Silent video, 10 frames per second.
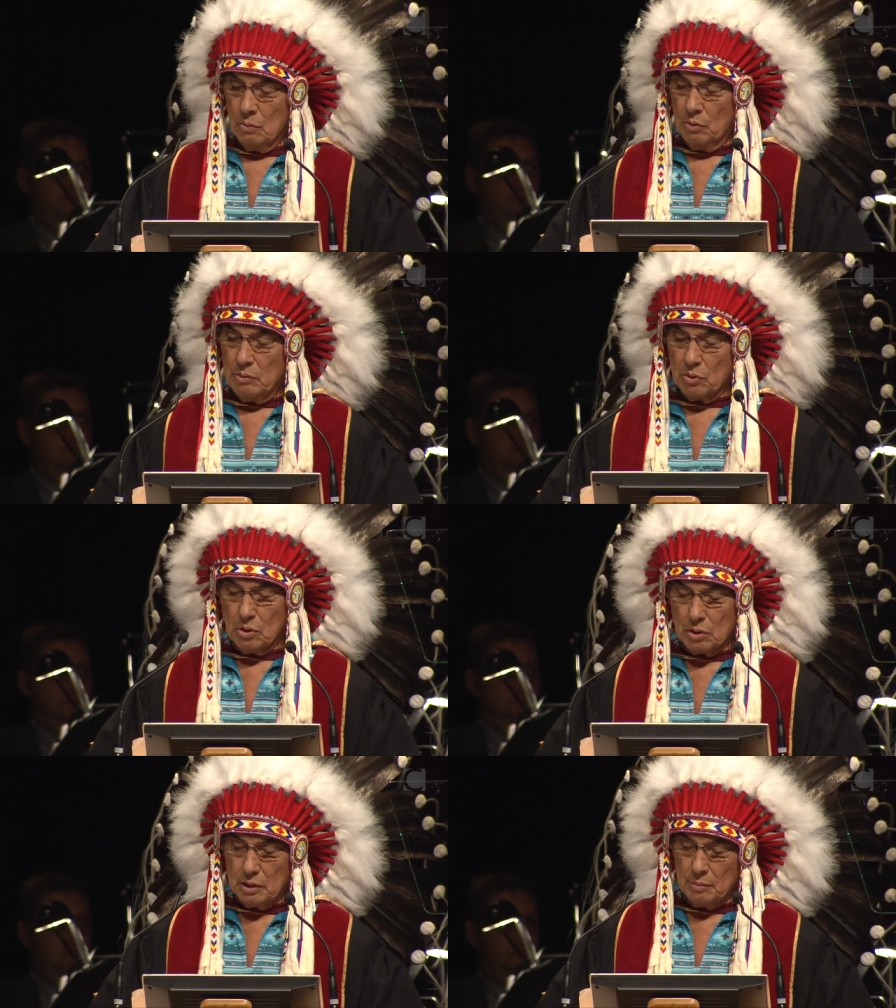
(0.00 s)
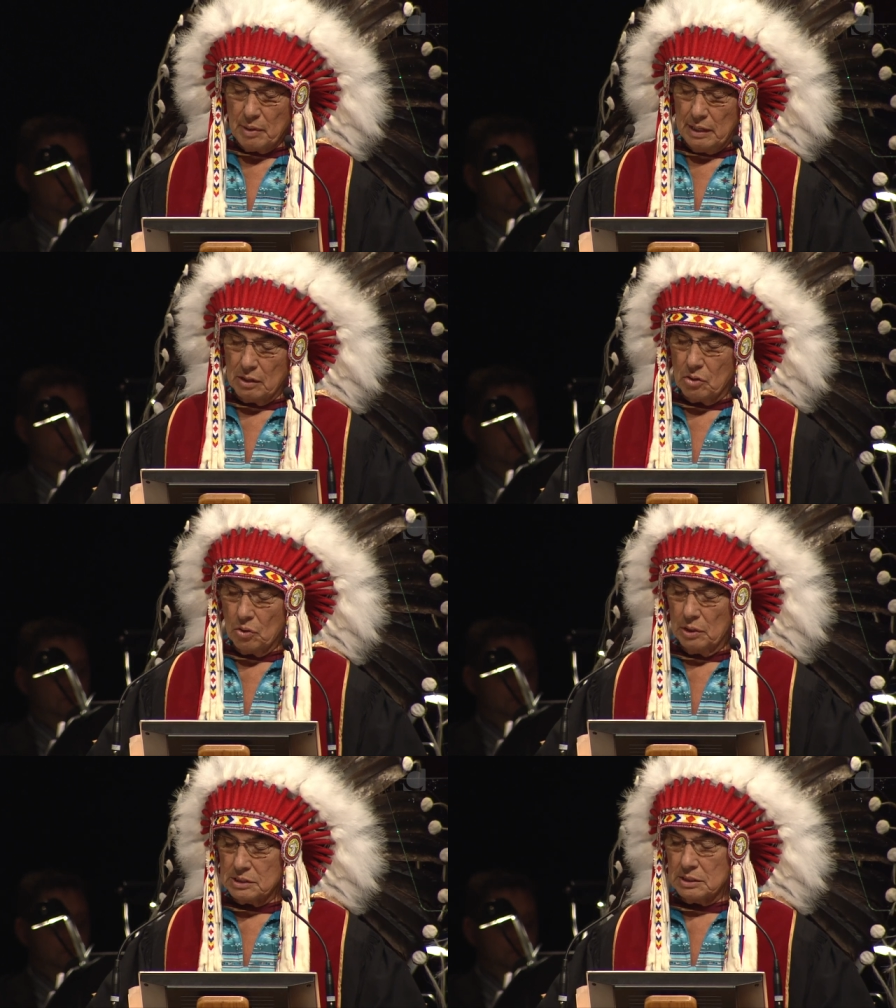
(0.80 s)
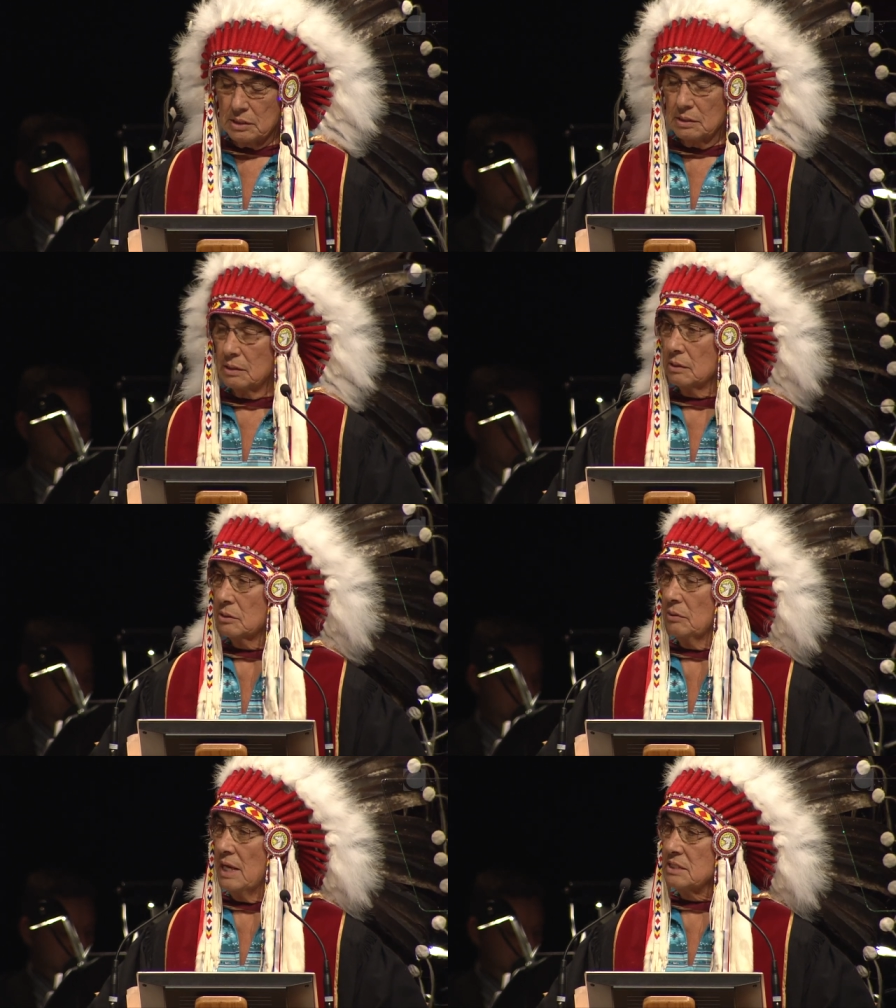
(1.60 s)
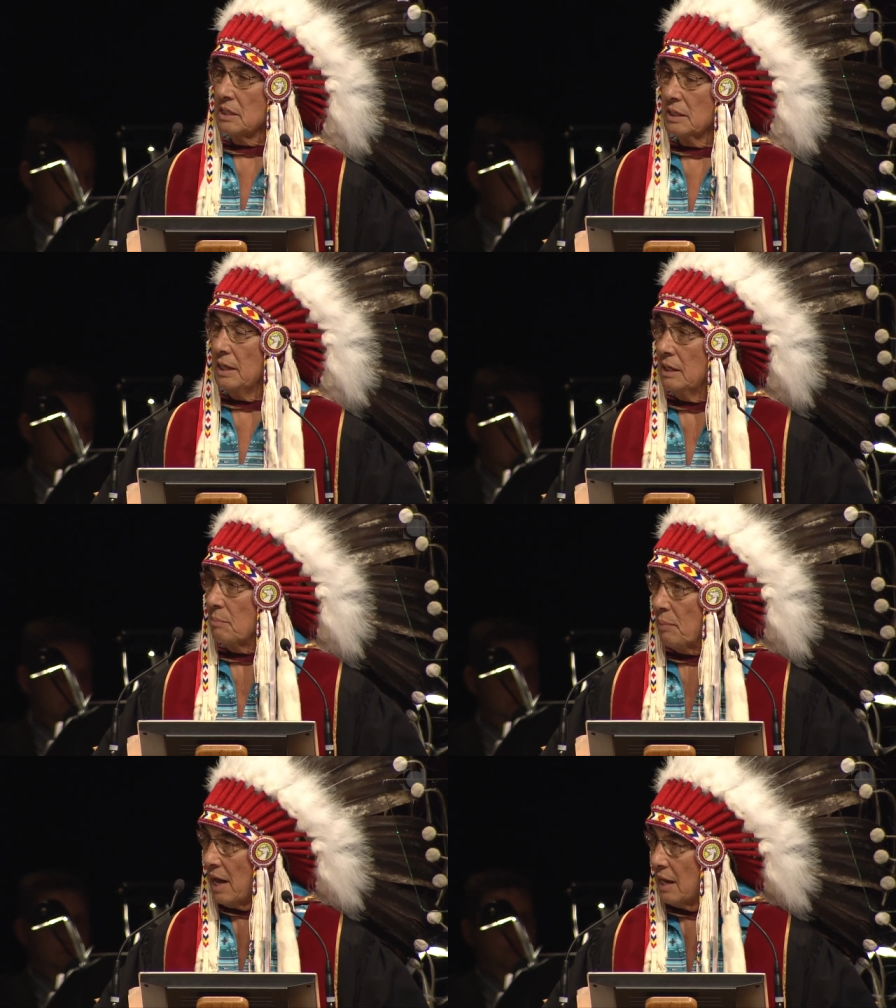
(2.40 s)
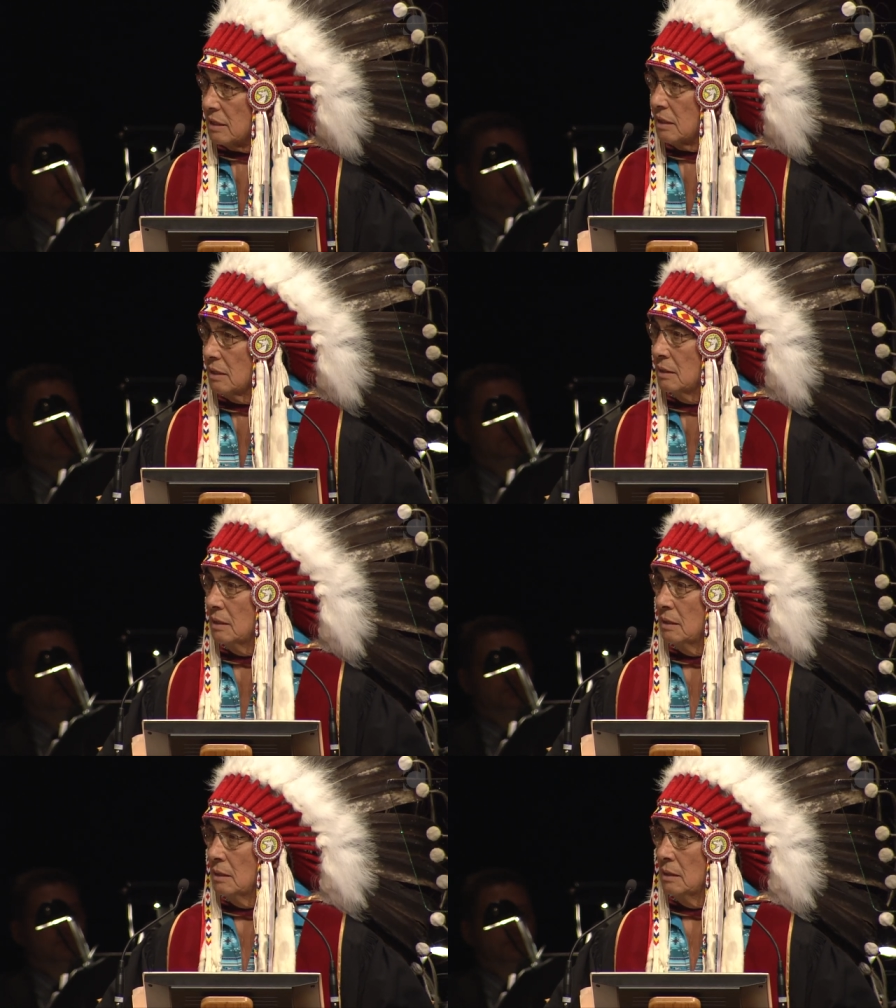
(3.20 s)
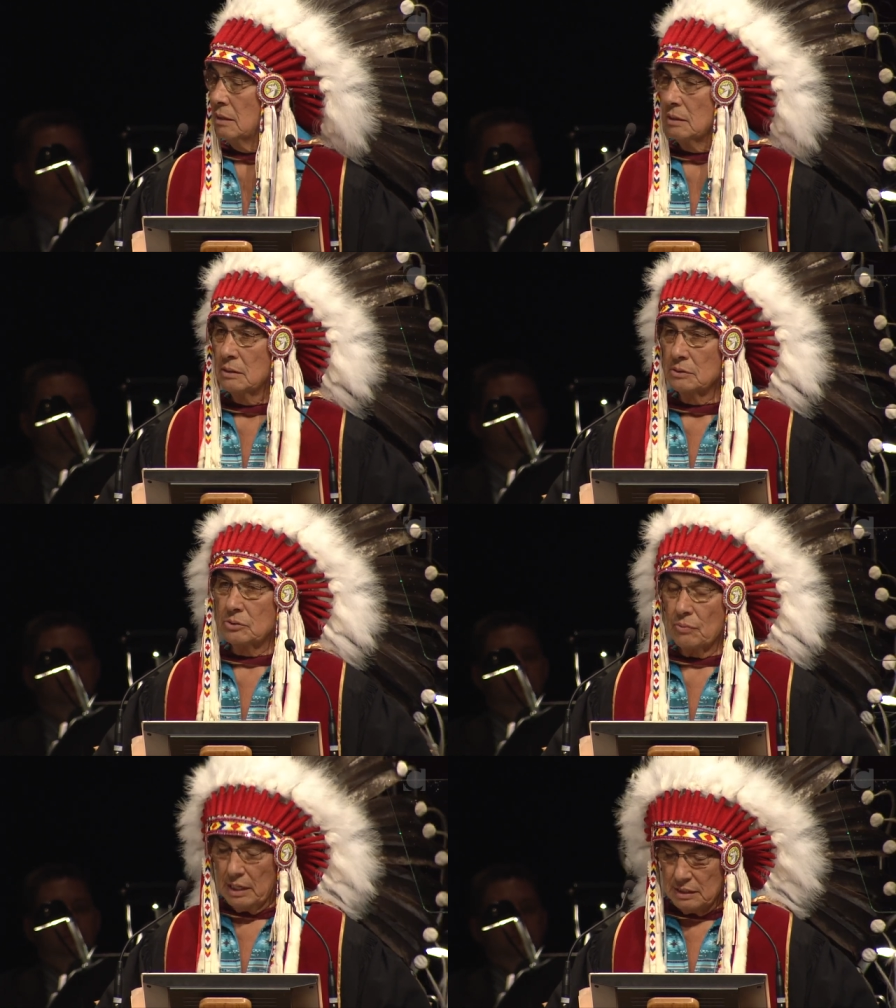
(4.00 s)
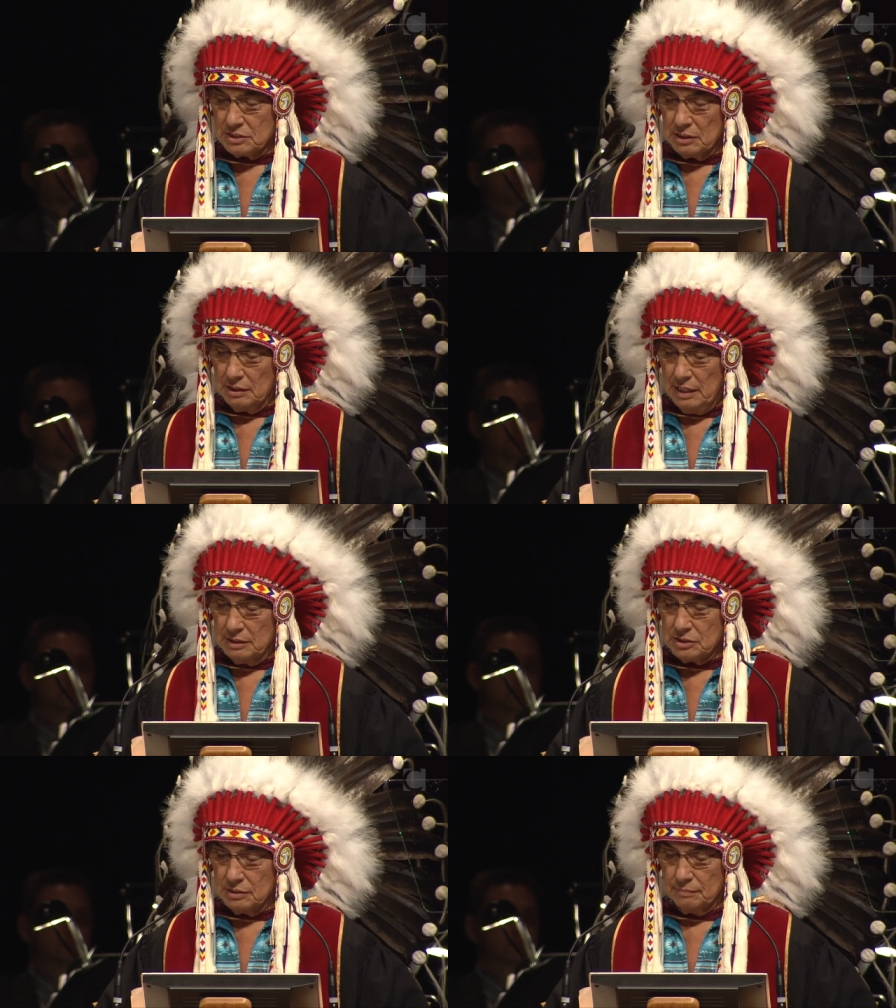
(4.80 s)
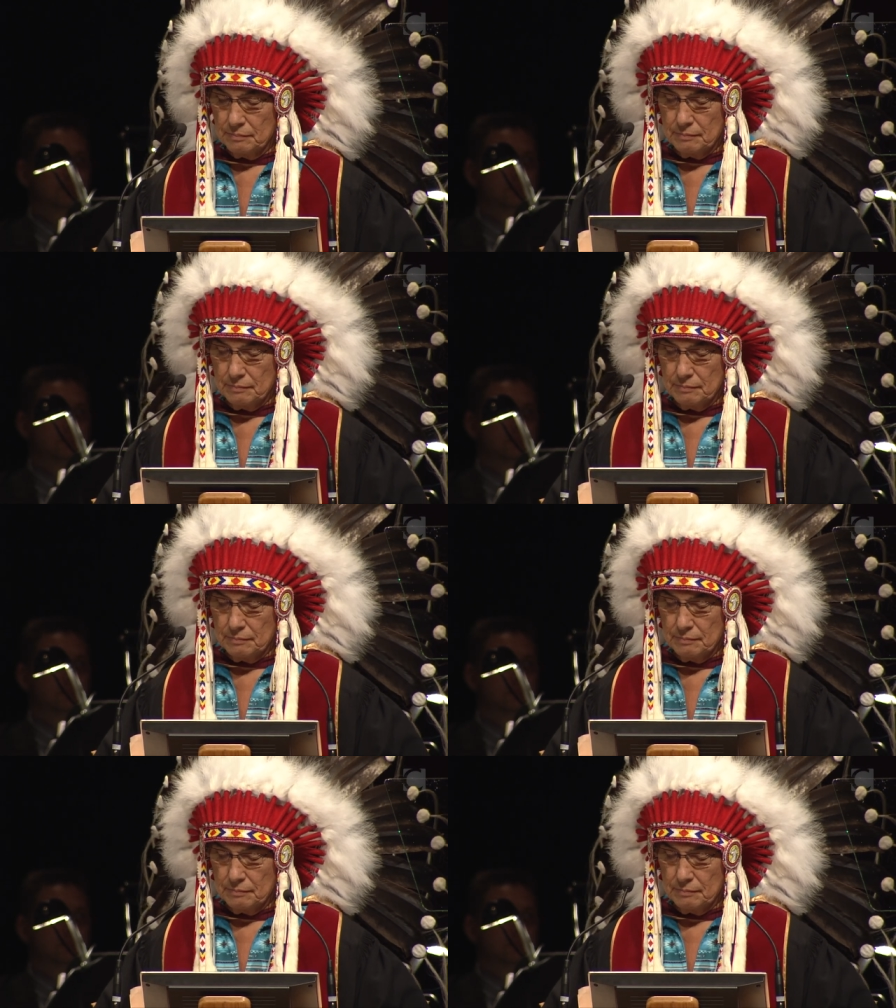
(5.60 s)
We were ordered by the courts to designate a path to reconciliation.